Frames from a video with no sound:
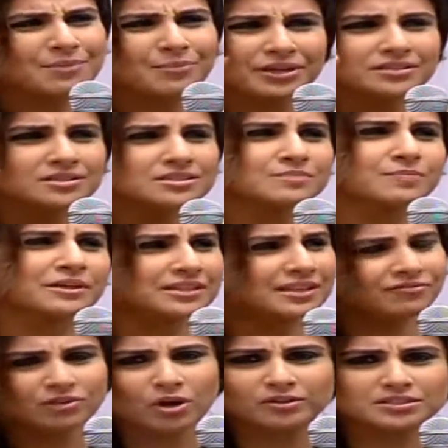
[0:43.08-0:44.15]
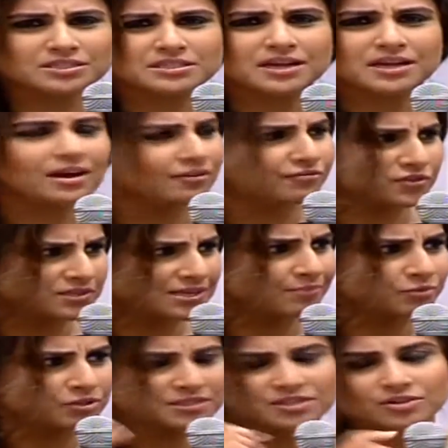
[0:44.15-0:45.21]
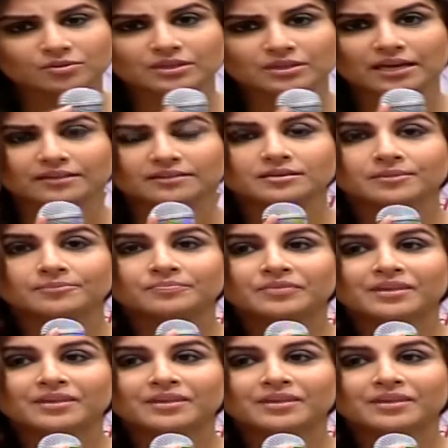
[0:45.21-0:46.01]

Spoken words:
some others, but they've not stuck for some reason or the other.